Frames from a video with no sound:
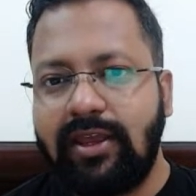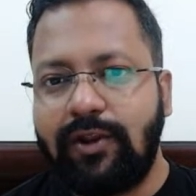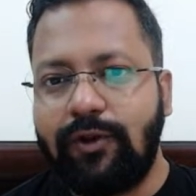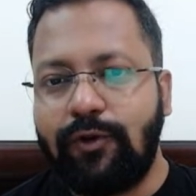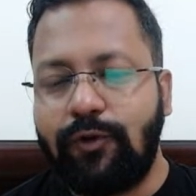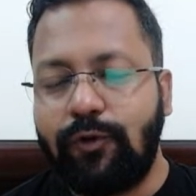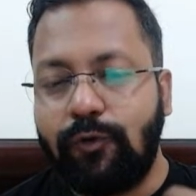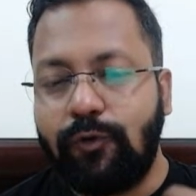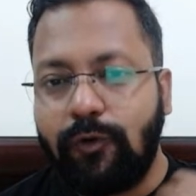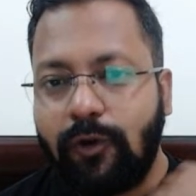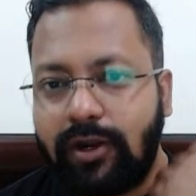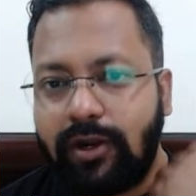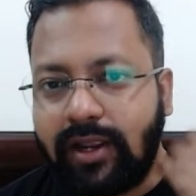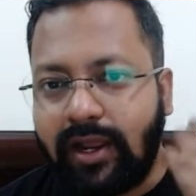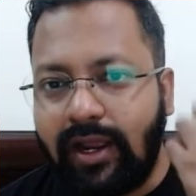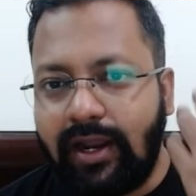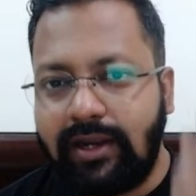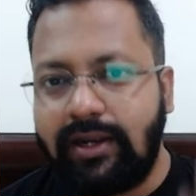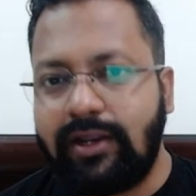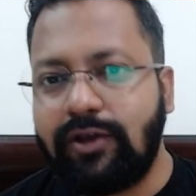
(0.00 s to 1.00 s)
do not
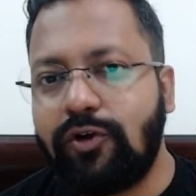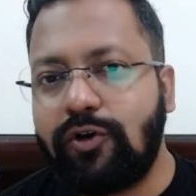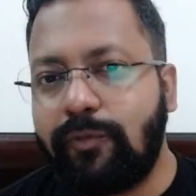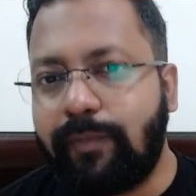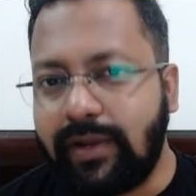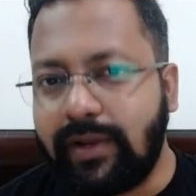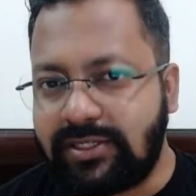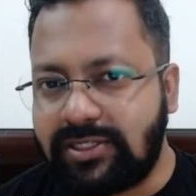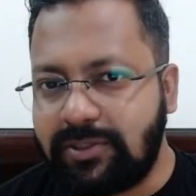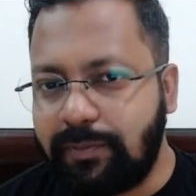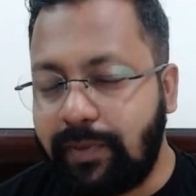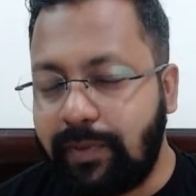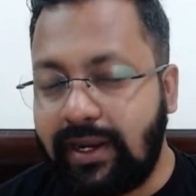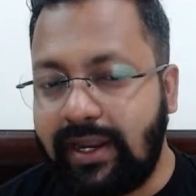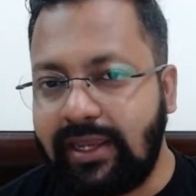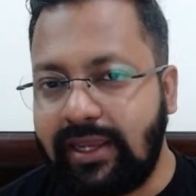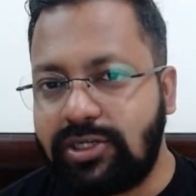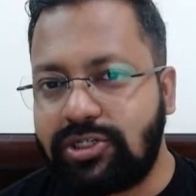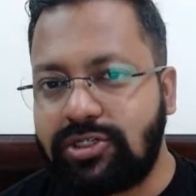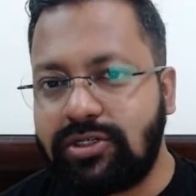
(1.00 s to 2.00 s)
undergo
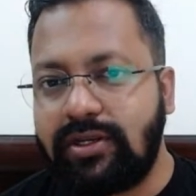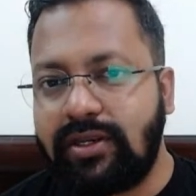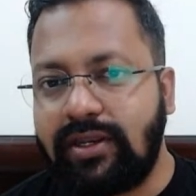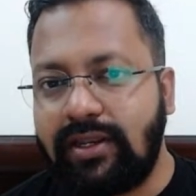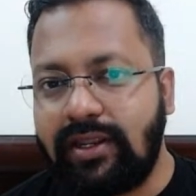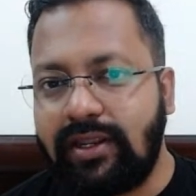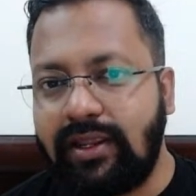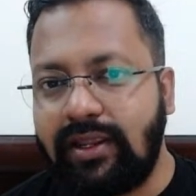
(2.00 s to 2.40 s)
precipitation.